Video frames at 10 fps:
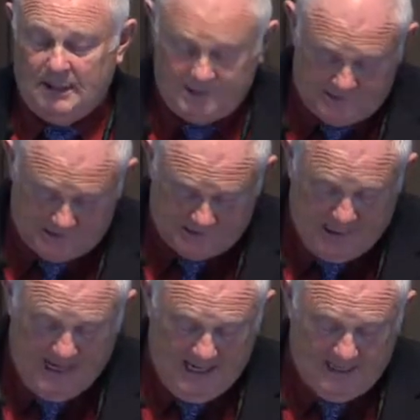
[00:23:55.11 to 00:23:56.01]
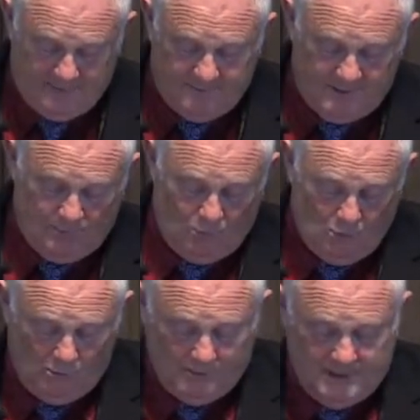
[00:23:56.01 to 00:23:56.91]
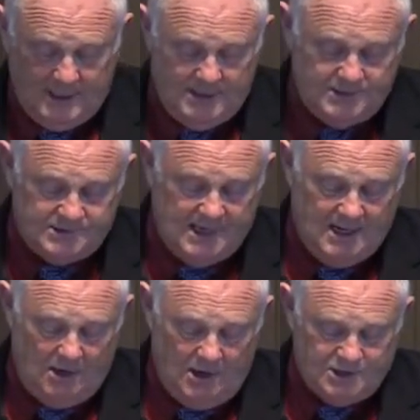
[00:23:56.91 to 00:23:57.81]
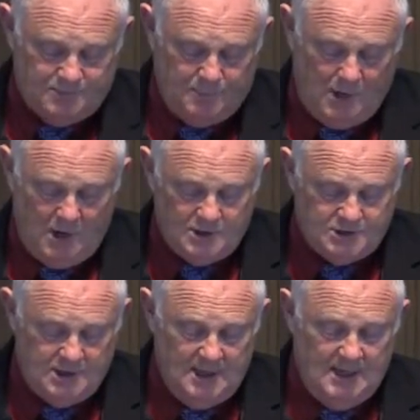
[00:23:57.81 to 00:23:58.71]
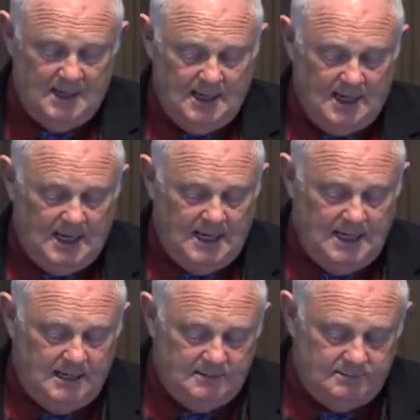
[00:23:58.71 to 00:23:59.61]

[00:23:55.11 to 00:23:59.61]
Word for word: It's saying that the world is a hodgepodge, a